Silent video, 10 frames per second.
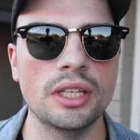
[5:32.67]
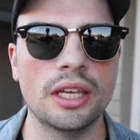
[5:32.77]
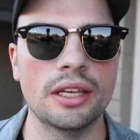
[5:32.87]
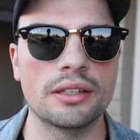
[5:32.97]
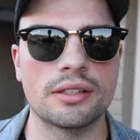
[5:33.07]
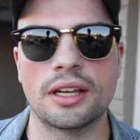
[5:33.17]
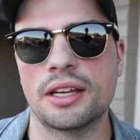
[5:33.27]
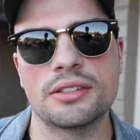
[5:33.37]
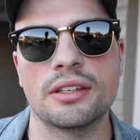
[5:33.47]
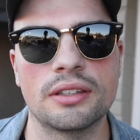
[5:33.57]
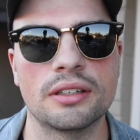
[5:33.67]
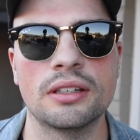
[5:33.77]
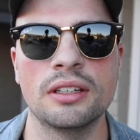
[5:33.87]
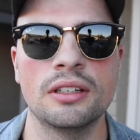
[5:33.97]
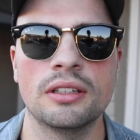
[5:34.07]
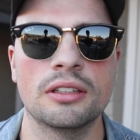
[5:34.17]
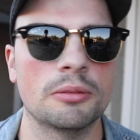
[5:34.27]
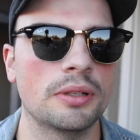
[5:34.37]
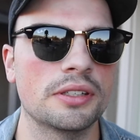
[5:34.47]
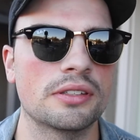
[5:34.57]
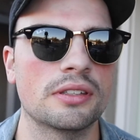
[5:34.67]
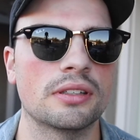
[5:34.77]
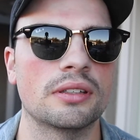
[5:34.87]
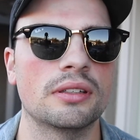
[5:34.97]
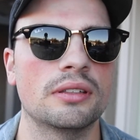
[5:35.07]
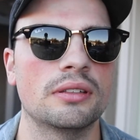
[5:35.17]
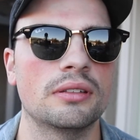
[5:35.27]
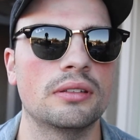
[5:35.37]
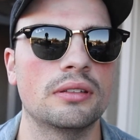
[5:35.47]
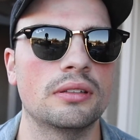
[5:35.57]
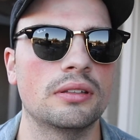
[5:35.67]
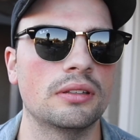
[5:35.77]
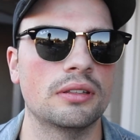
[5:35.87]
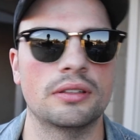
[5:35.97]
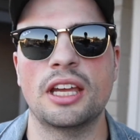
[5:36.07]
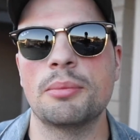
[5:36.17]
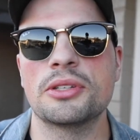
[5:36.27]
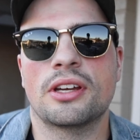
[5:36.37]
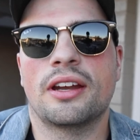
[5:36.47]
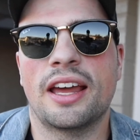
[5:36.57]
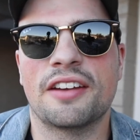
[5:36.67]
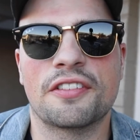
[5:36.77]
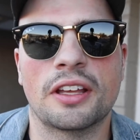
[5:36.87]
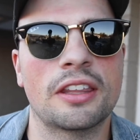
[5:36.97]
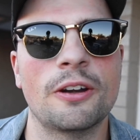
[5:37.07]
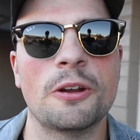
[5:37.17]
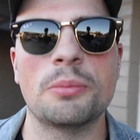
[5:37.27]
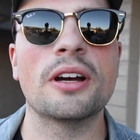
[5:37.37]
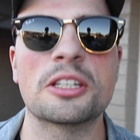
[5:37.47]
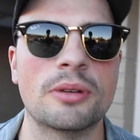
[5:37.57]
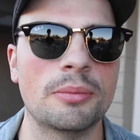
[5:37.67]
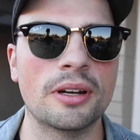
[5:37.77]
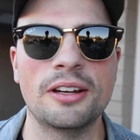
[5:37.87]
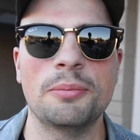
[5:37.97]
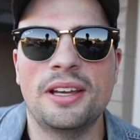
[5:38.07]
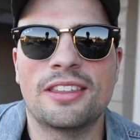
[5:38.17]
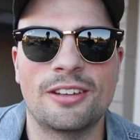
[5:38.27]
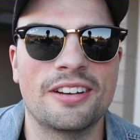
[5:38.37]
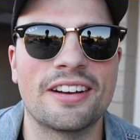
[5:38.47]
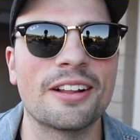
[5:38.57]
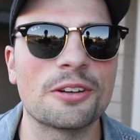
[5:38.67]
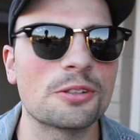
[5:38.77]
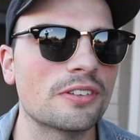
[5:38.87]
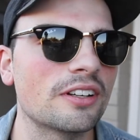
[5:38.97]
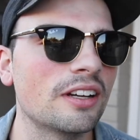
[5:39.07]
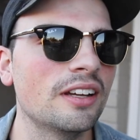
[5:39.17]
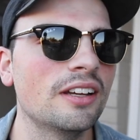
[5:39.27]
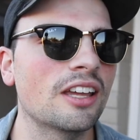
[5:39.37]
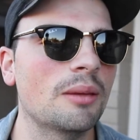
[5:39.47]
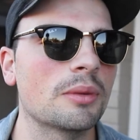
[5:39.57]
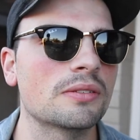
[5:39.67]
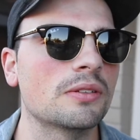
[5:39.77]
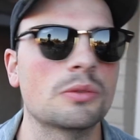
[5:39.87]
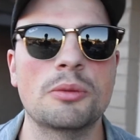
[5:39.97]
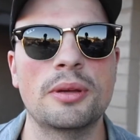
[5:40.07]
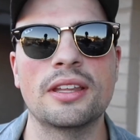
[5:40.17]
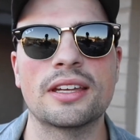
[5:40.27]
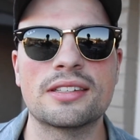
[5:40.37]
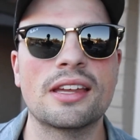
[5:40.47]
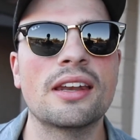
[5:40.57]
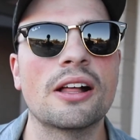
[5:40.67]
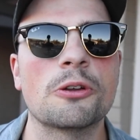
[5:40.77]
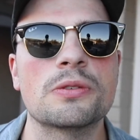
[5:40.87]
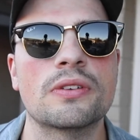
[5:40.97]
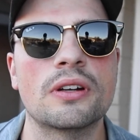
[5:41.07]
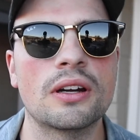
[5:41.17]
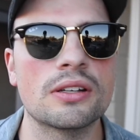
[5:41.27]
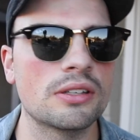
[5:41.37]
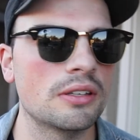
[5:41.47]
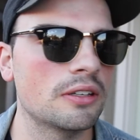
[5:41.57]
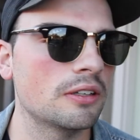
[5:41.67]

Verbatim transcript: And like I said, the, the place, the, the Amazon had it for like 30 bucks, but I'm not gonna pay $30 for Chemex with us. We paid like $10 for ours.